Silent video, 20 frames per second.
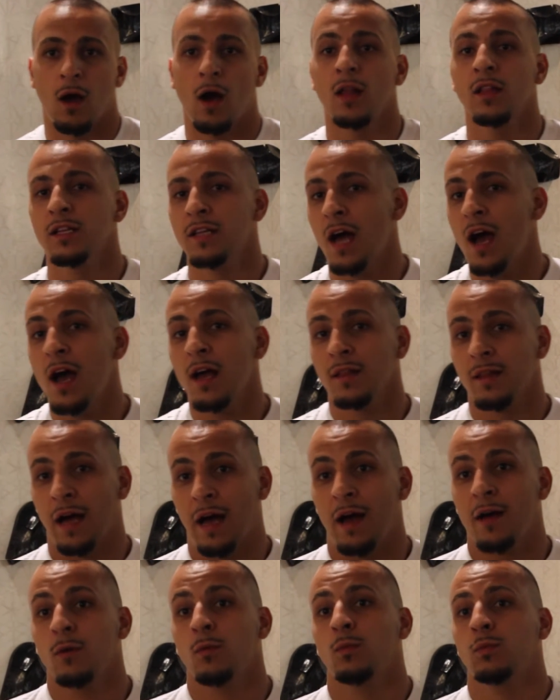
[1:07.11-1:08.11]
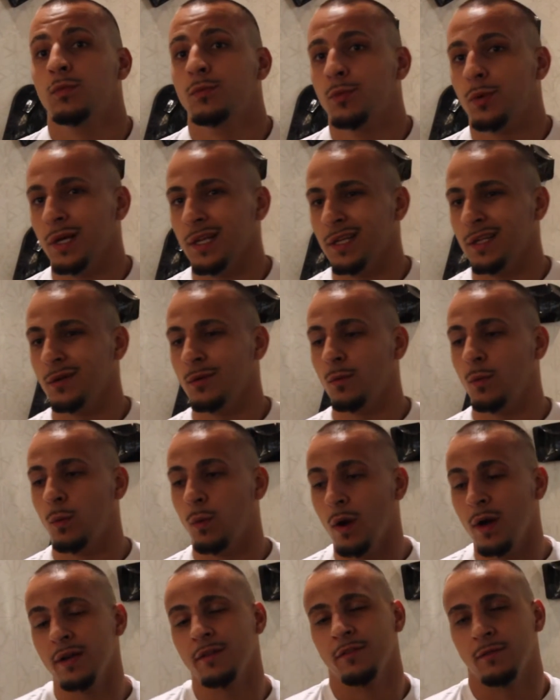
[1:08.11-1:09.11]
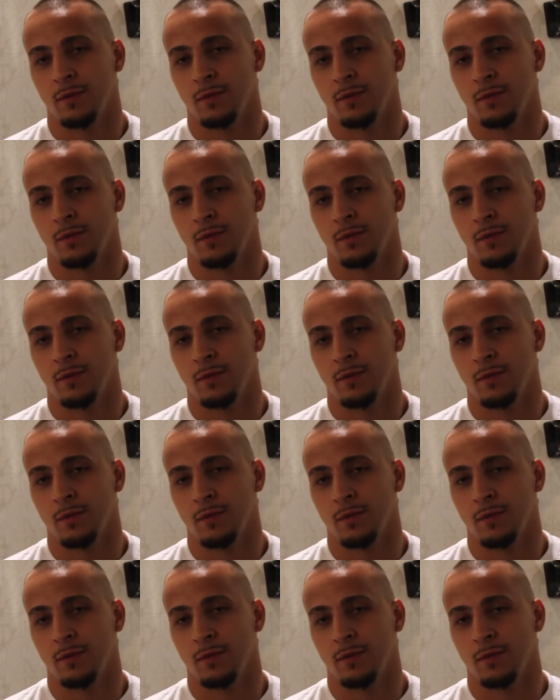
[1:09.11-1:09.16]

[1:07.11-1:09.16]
all in all, I really won.